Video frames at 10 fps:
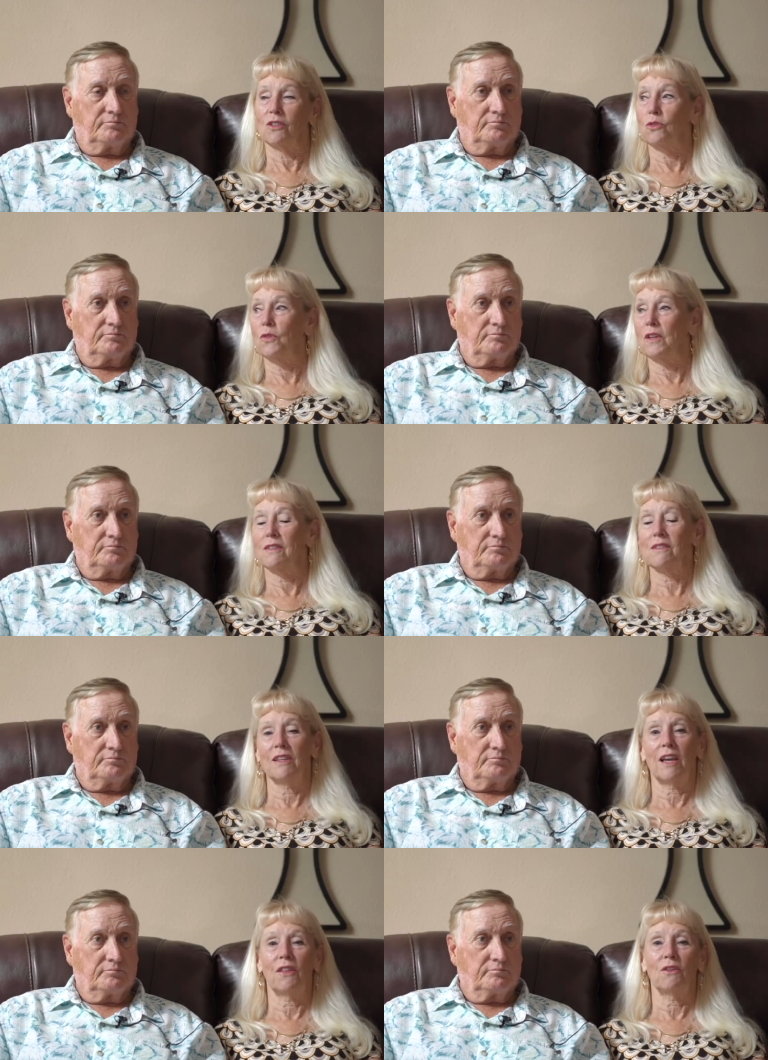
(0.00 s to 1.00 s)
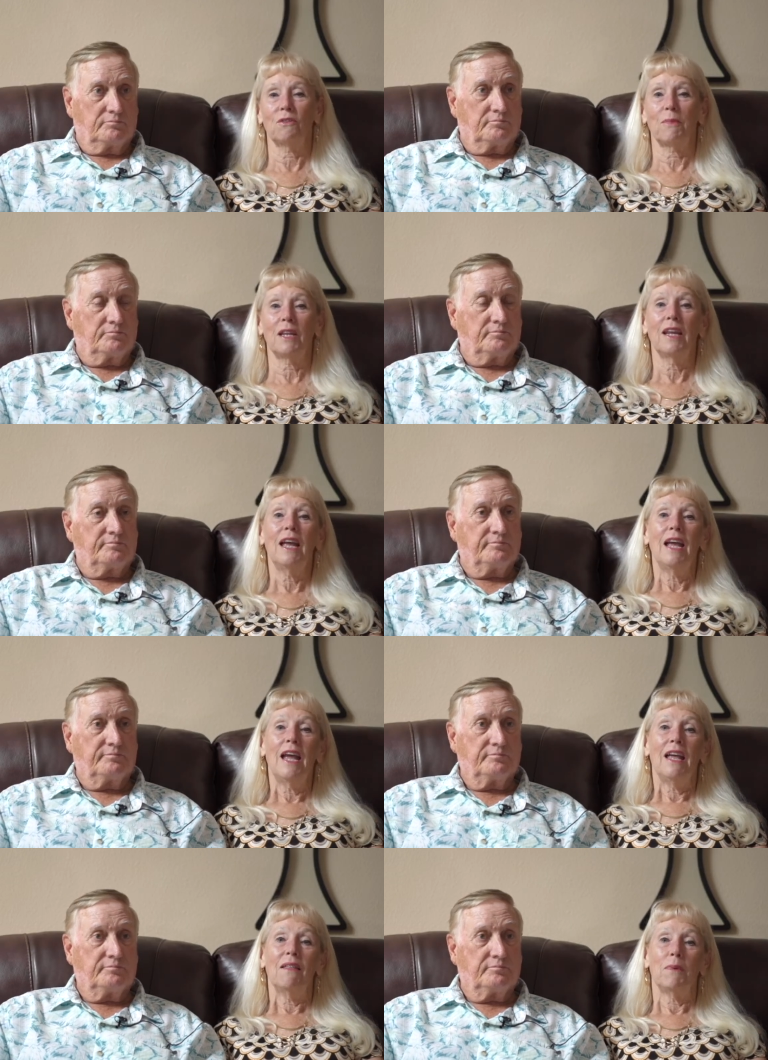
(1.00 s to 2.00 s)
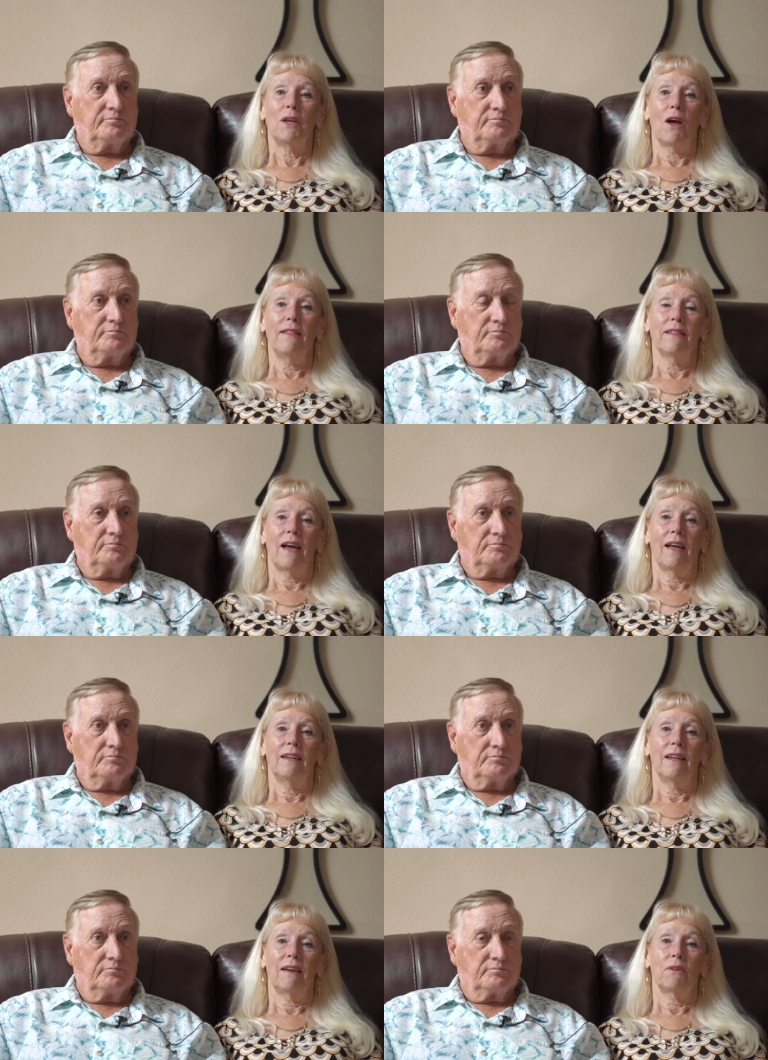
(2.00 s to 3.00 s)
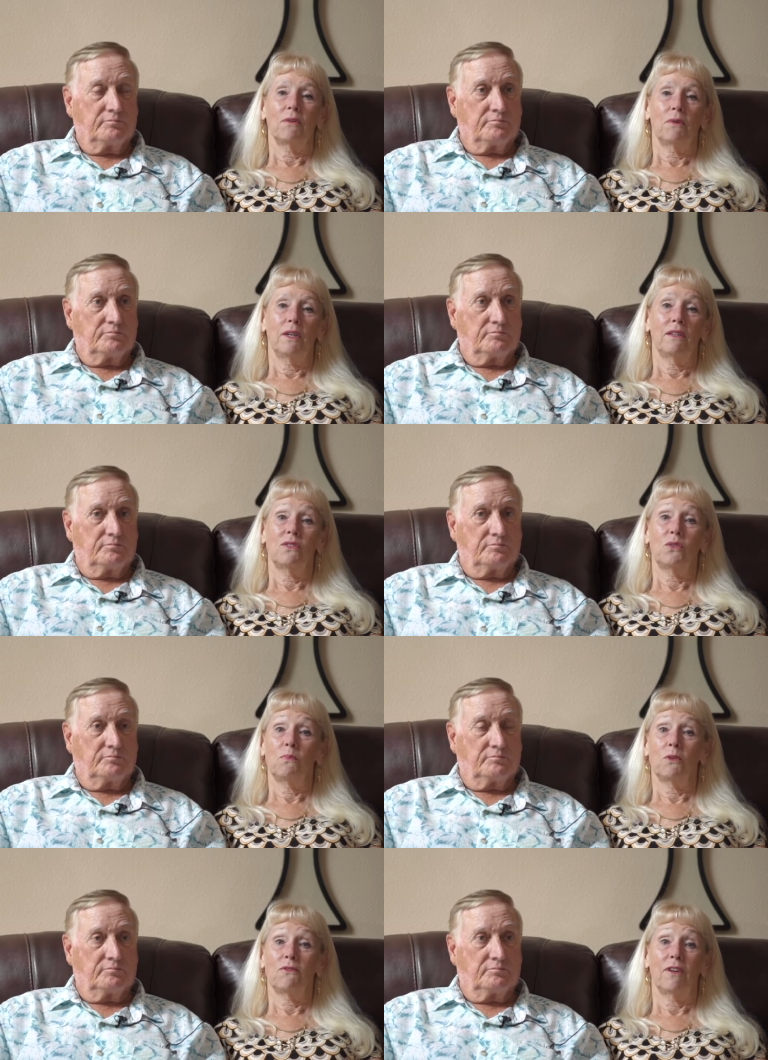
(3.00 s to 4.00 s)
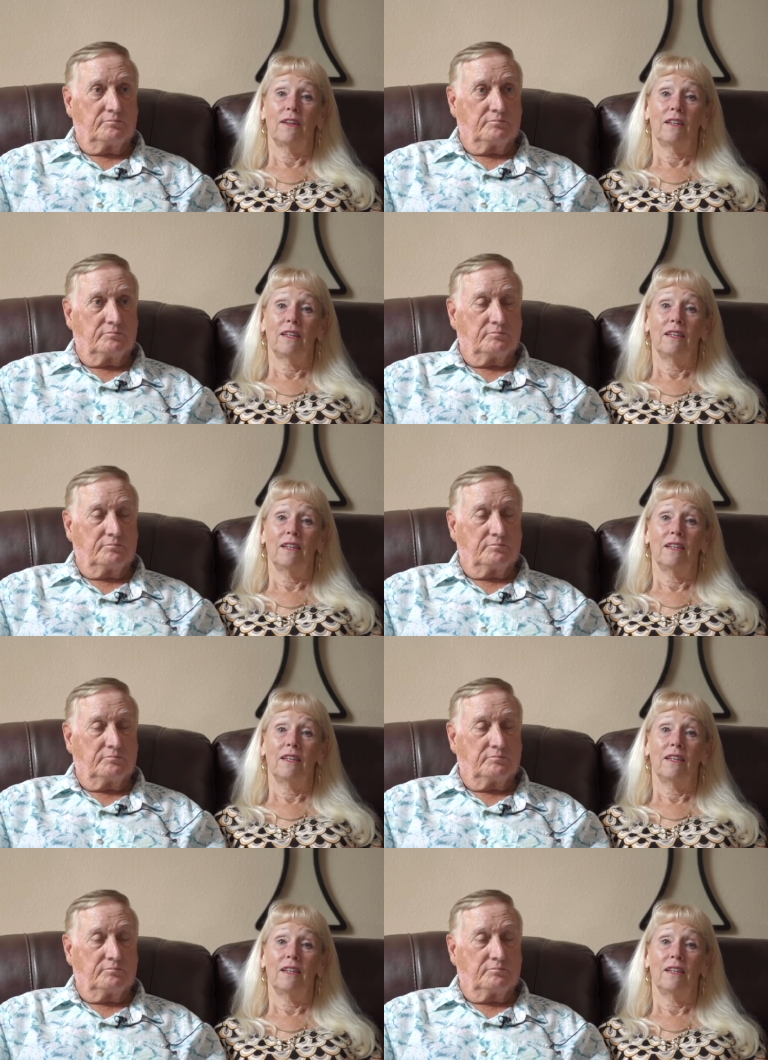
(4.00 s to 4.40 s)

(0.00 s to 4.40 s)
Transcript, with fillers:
Speaker 1: and do things together. But beyond that, everyone is super friendly.